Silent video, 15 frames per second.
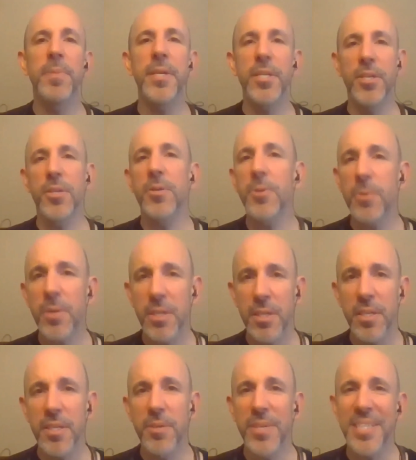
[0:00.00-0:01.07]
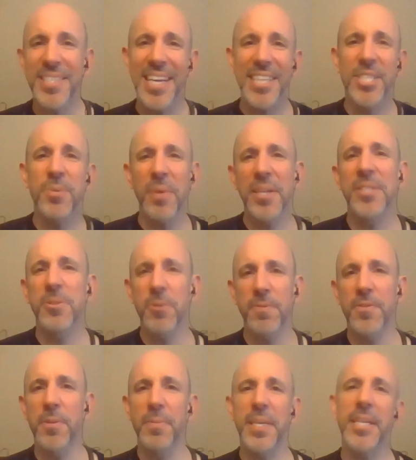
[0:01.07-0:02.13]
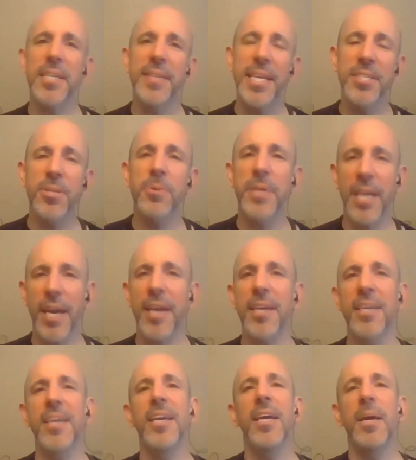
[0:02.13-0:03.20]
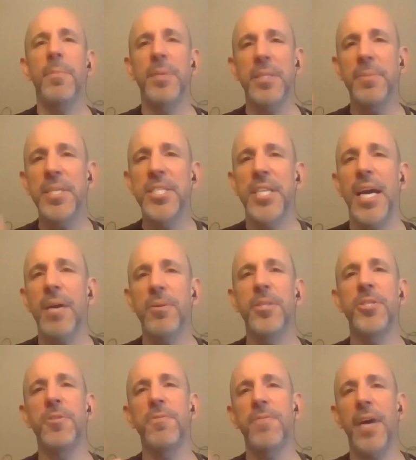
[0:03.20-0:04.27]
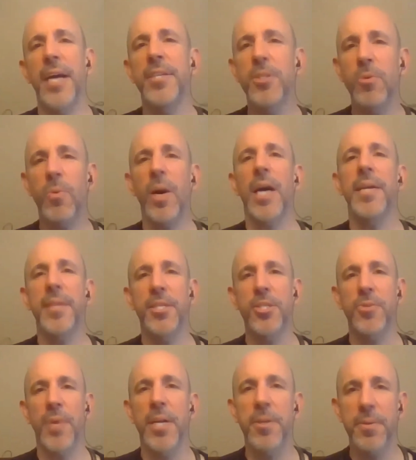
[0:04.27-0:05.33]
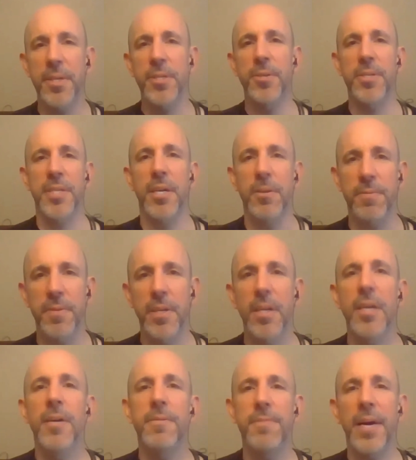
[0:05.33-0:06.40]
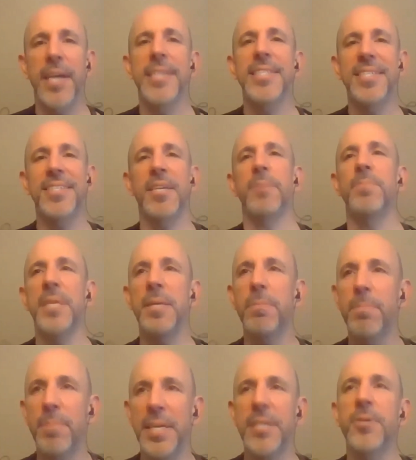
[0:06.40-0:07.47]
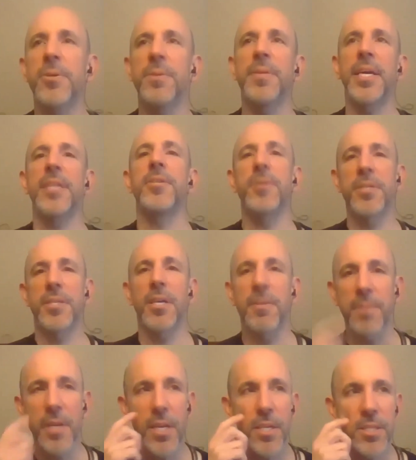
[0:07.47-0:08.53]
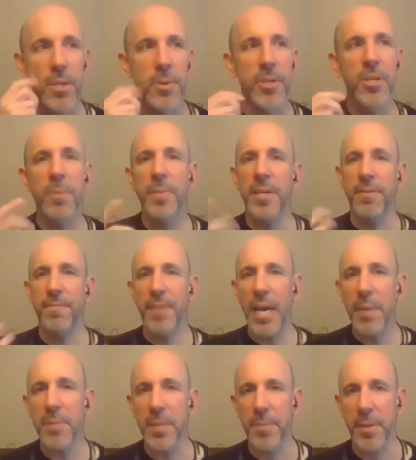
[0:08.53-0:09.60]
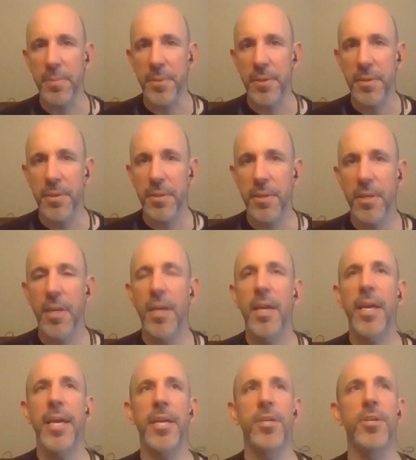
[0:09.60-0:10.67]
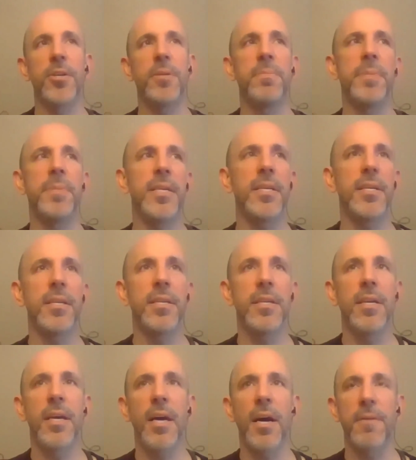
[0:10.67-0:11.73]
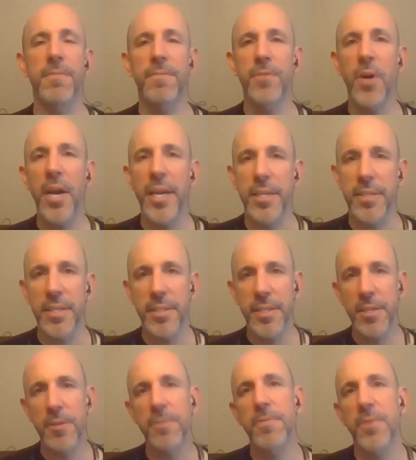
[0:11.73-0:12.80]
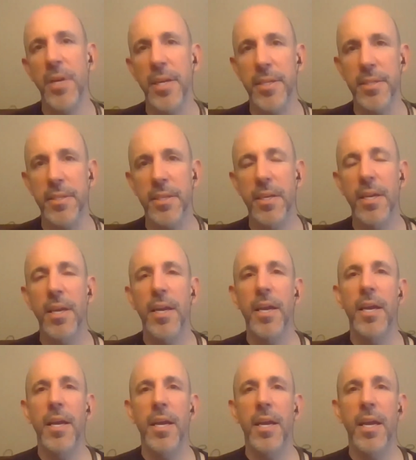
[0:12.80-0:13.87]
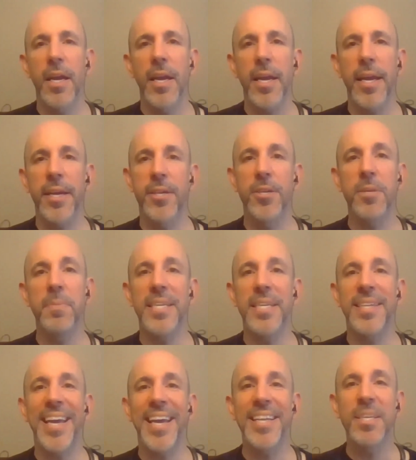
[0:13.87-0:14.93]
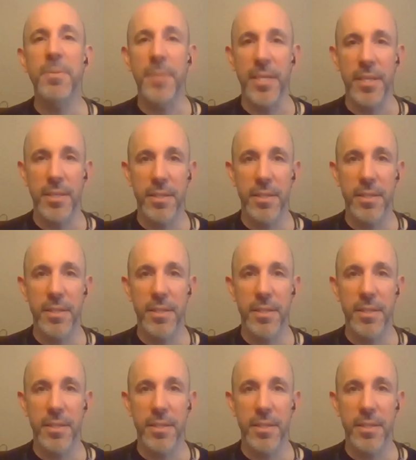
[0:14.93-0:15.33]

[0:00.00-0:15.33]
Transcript: you. You could say, I just want to do it for me, and that's okay. But let me challenge you. Find a why that's greater than yourself. Find something bigger than yourself. So it could be a family member. It could be a friend, a dear friend. It could be an enemy.